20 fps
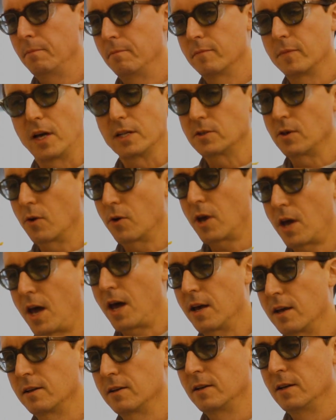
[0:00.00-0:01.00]
That's
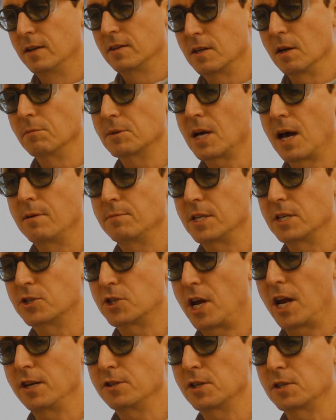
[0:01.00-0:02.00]
okay. Sometimes it
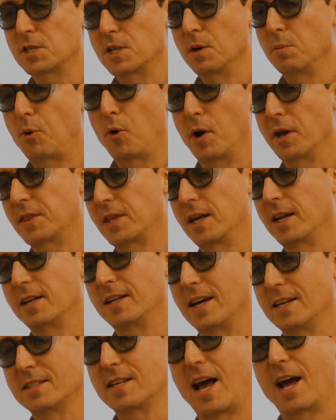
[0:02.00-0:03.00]
changes to the point that it
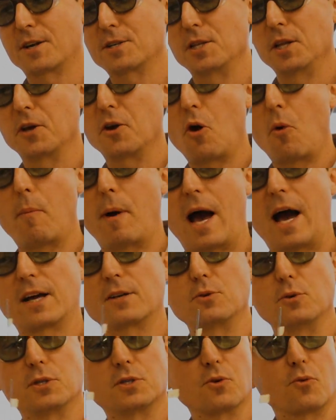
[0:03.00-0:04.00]
doesn't actually go back
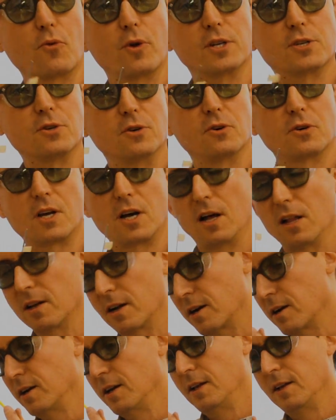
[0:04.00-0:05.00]
to its original color.